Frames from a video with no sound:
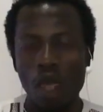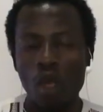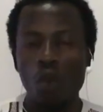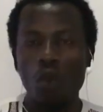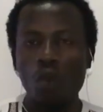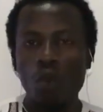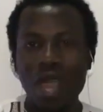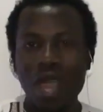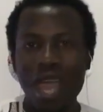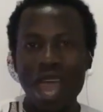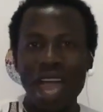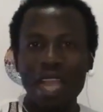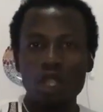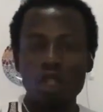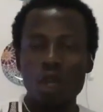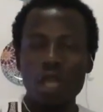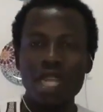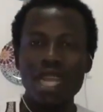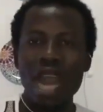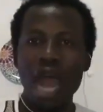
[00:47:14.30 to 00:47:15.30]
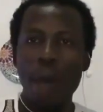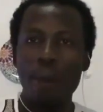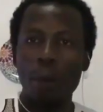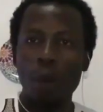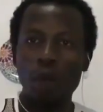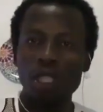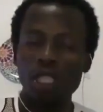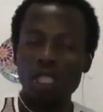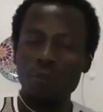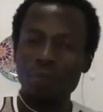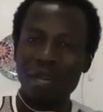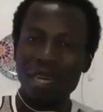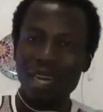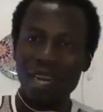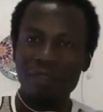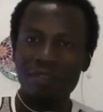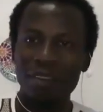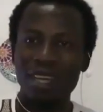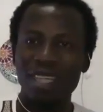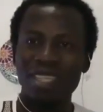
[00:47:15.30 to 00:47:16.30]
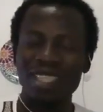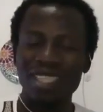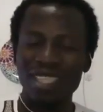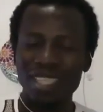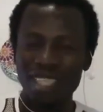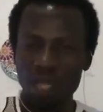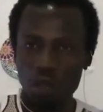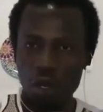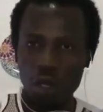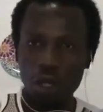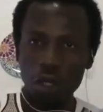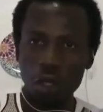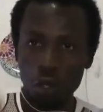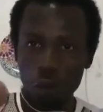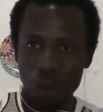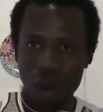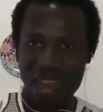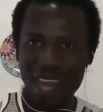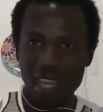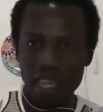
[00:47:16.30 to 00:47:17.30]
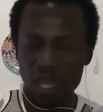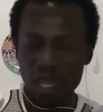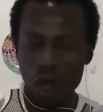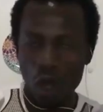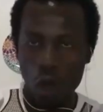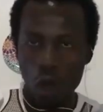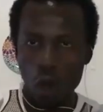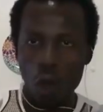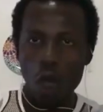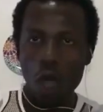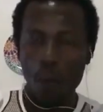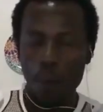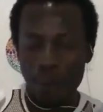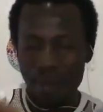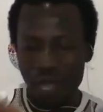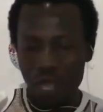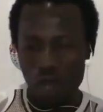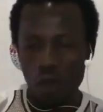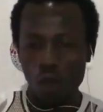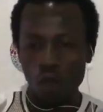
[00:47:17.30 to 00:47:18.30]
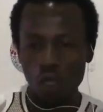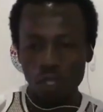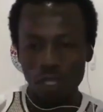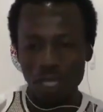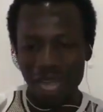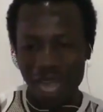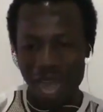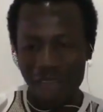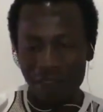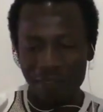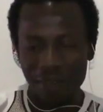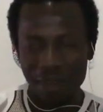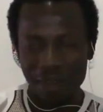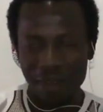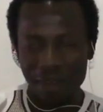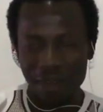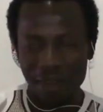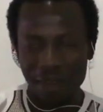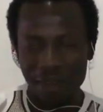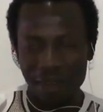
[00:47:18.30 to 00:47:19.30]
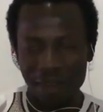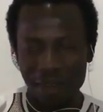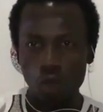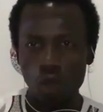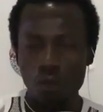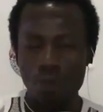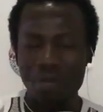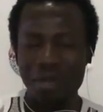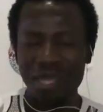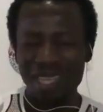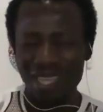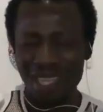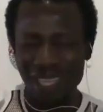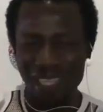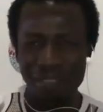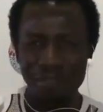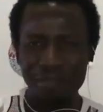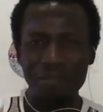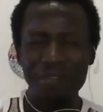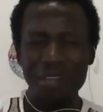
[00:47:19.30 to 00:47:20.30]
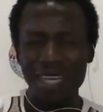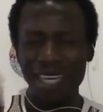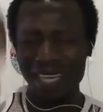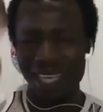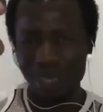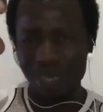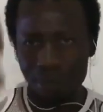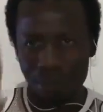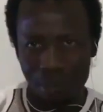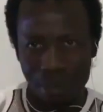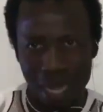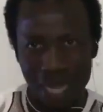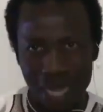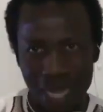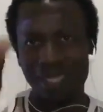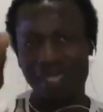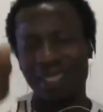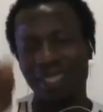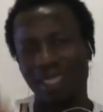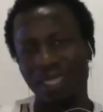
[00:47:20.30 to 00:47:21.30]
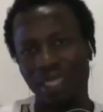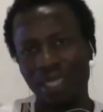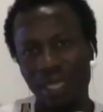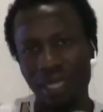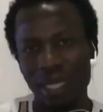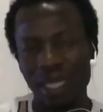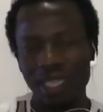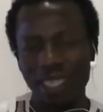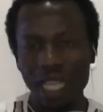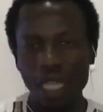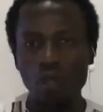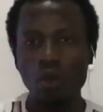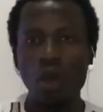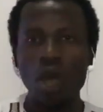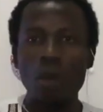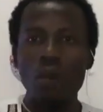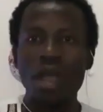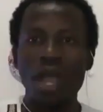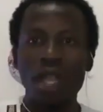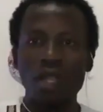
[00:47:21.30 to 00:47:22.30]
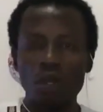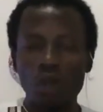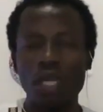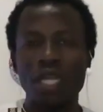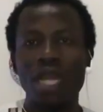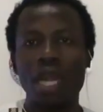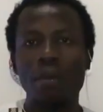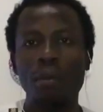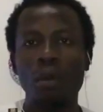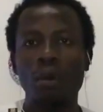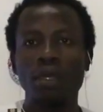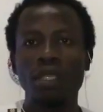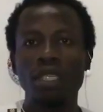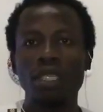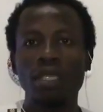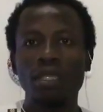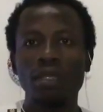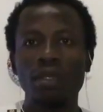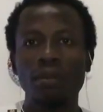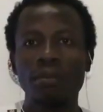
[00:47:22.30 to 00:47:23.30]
We are talking about this Pan-African issue right now because the African economic is very bad. That's why we are talking about it.